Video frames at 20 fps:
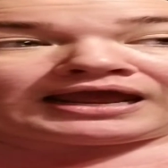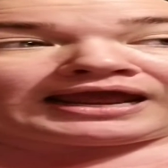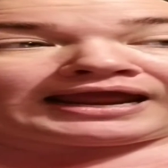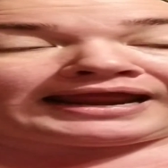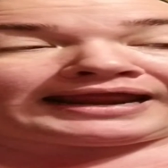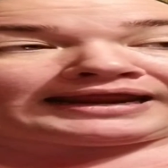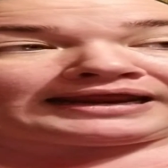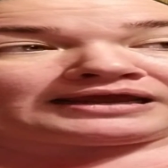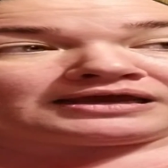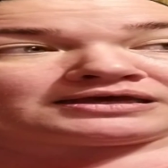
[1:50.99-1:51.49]

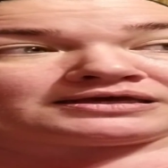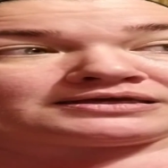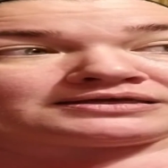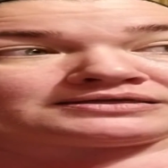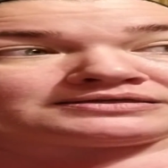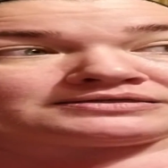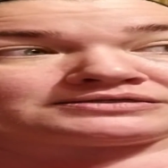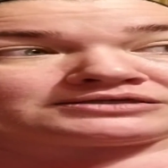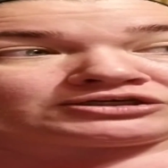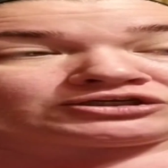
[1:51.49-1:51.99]

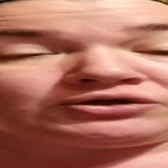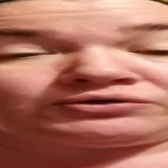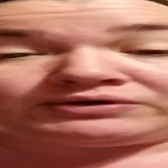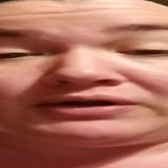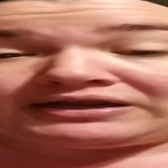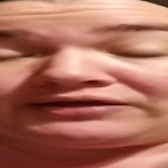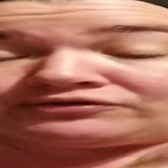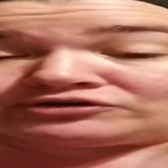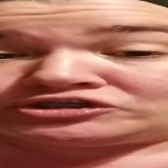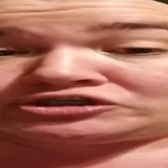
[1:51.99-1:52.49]
And you
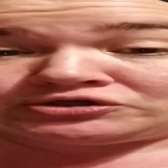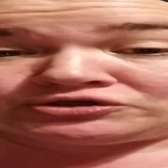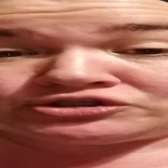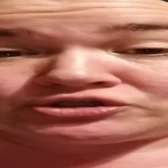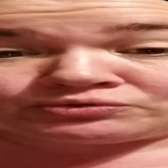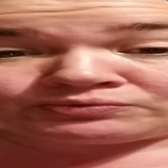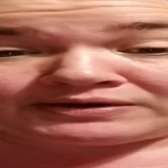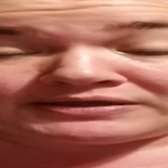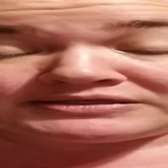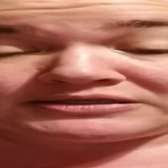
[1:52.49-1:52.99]
can either choose
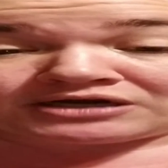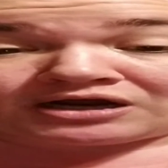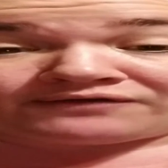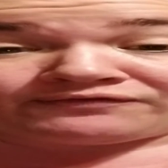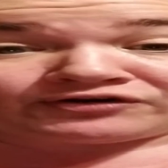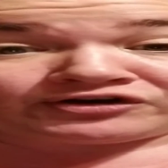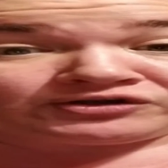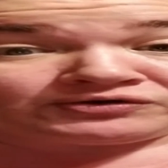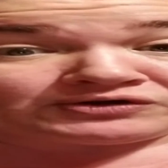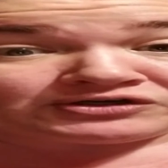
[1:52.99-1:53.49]
to rinse it
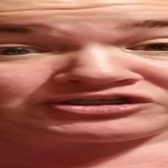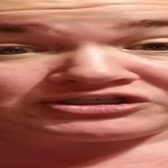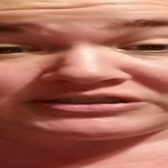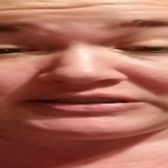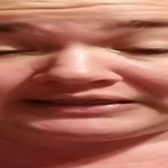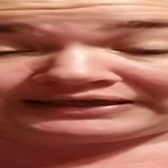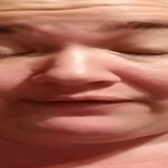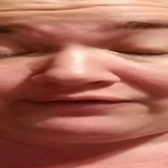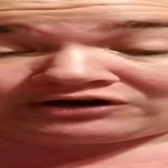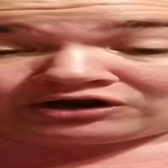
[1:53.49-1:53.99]
off or you can
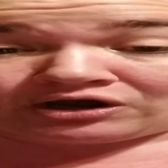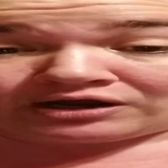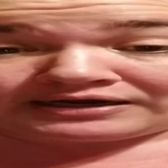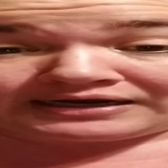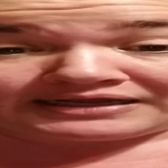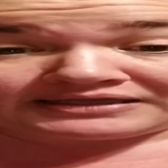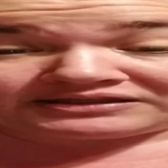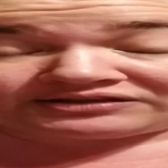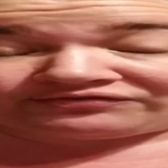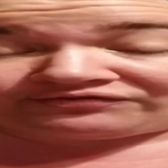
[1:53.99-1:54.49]
just leave it on.
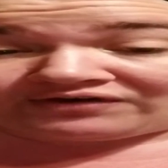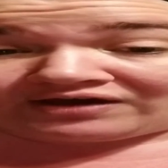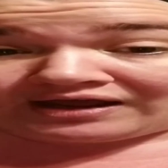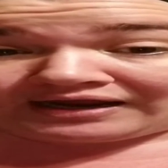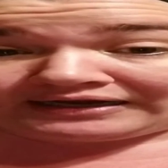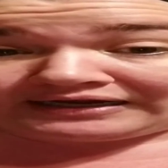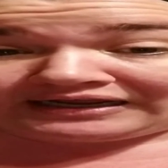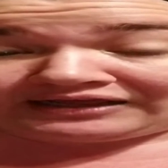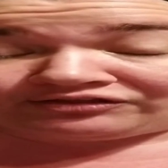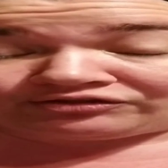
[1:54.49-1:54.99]
It's
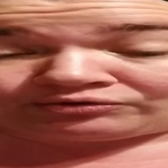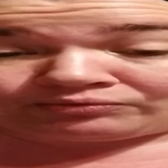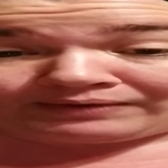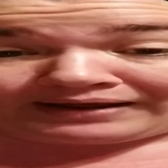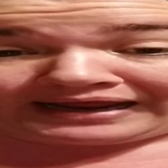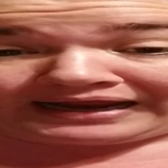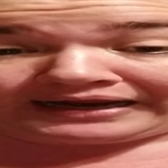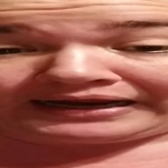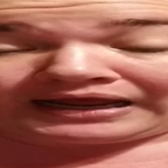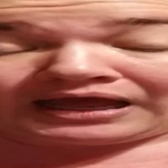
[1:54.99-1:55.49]
fine either
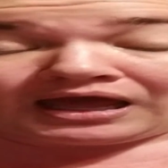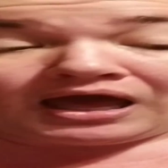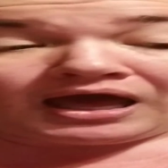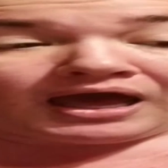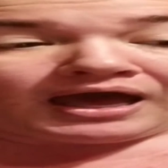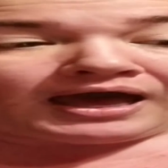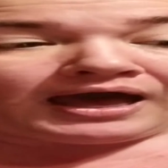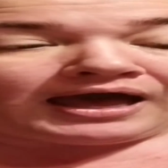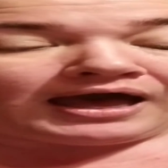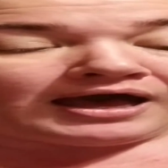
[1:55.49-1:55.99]
way.
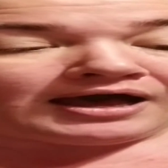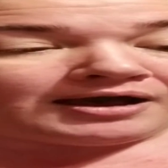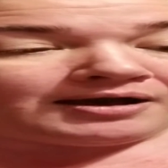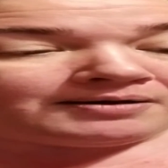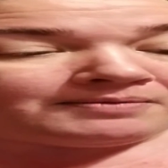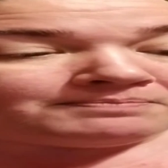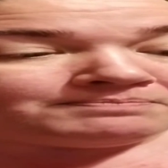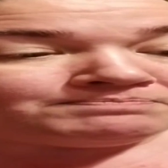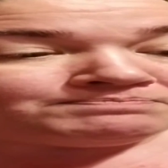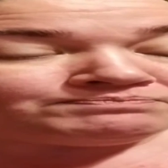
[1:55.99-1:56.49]

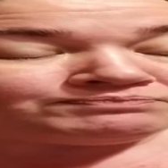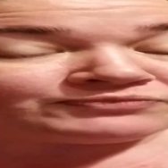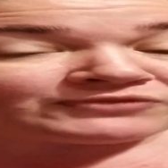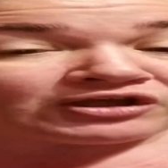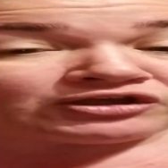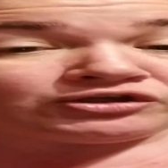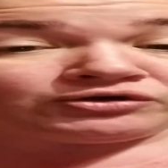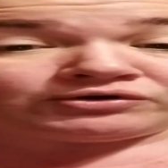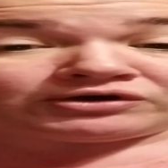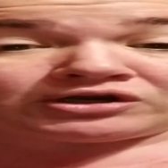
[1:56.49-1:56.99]

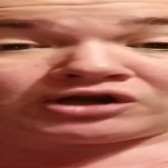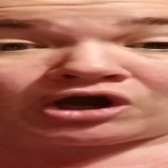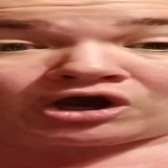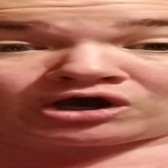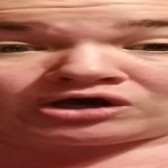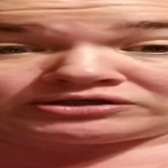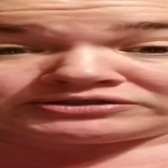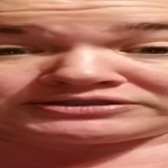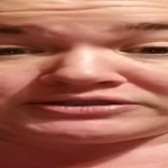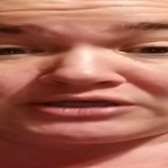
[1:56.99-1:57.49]
You can
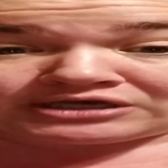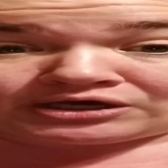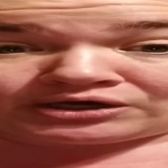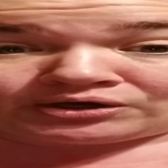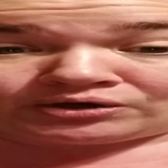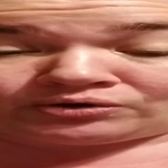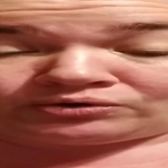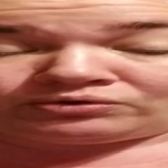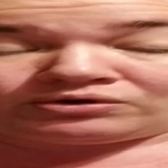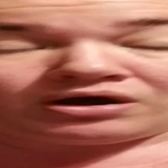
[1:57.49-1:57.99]

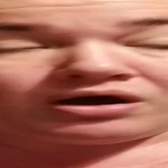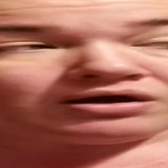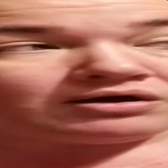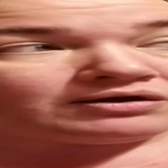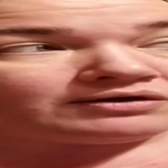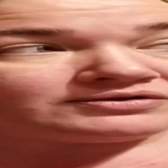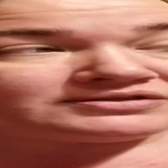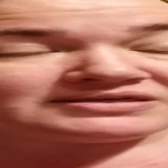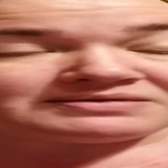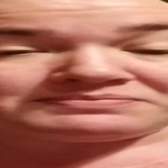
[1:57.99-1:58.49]
also,
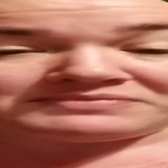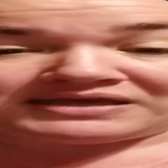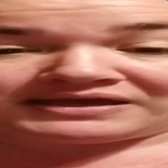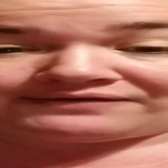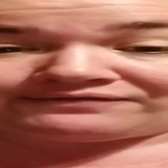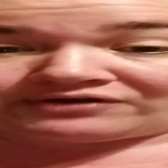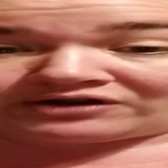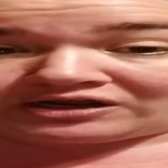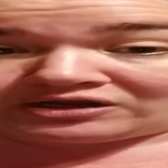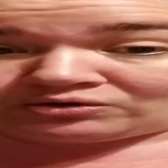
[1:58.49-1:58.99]

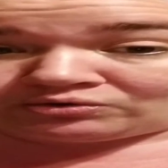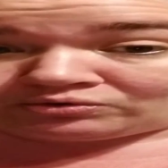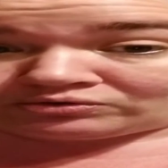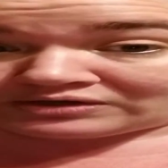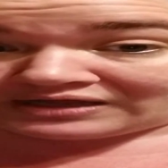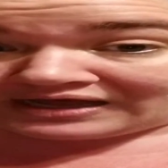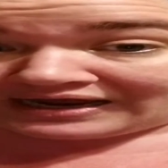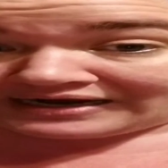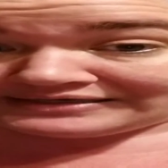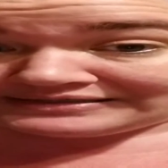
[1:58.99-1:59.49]
something very
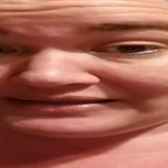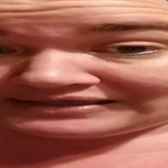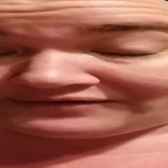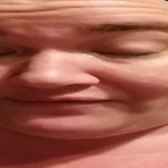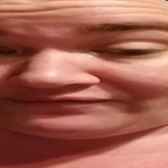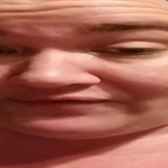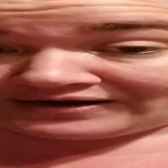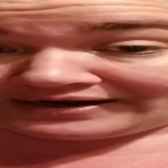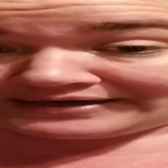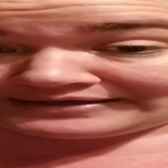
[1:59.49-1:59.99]
cool I
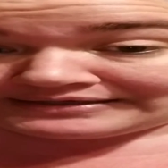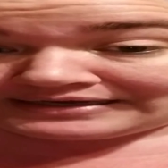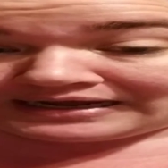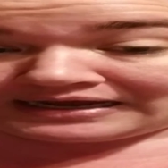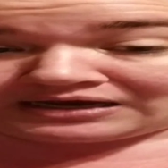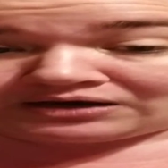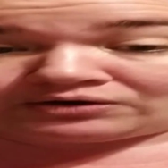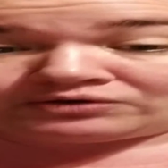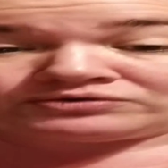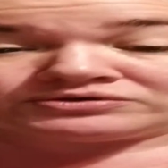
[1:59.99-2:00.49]
did find
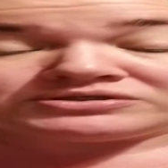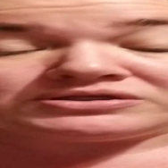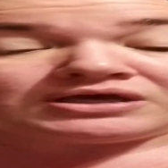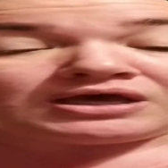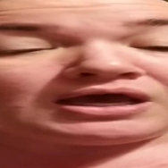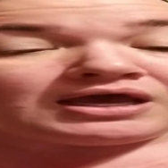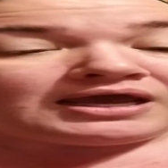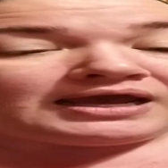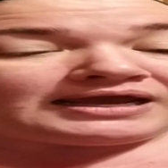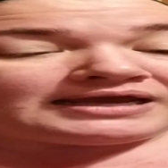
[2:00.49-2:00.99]
out,
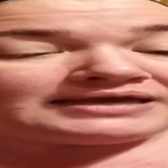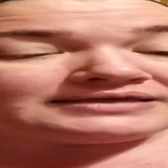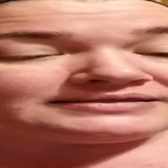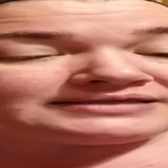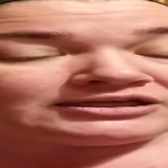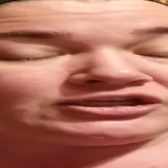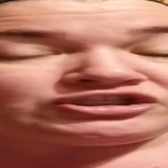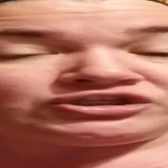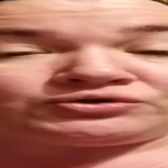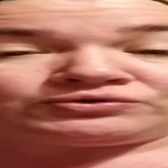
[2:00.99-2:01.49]
is
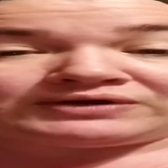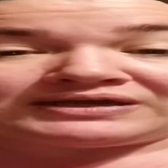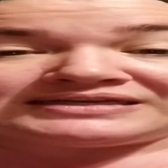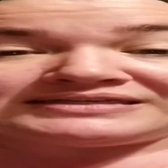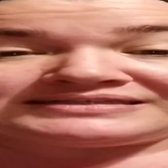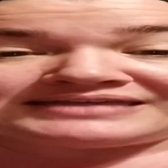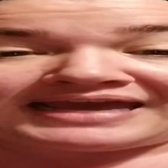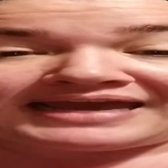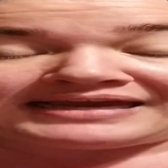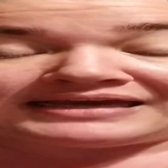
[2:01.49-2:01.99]
that you can
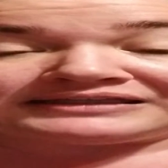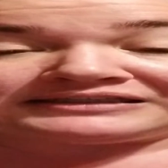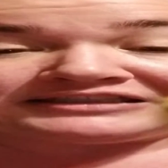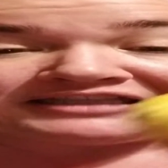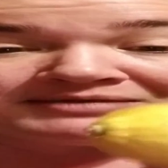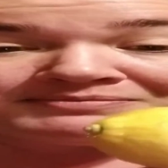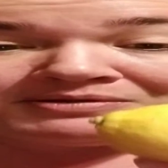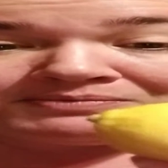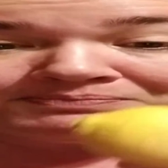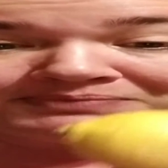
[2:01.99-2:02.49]
take
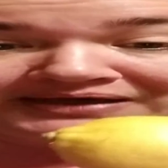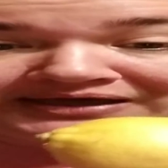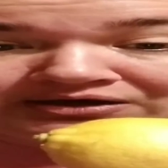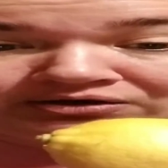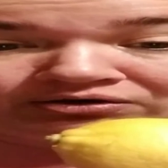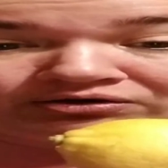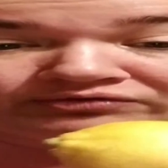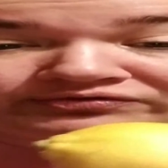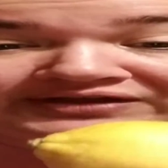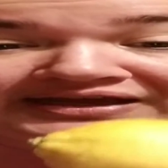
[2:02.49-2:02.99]
lemon
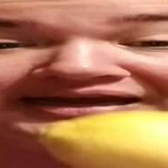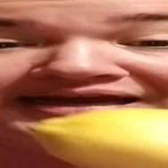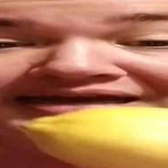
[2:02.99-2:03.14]
peel, the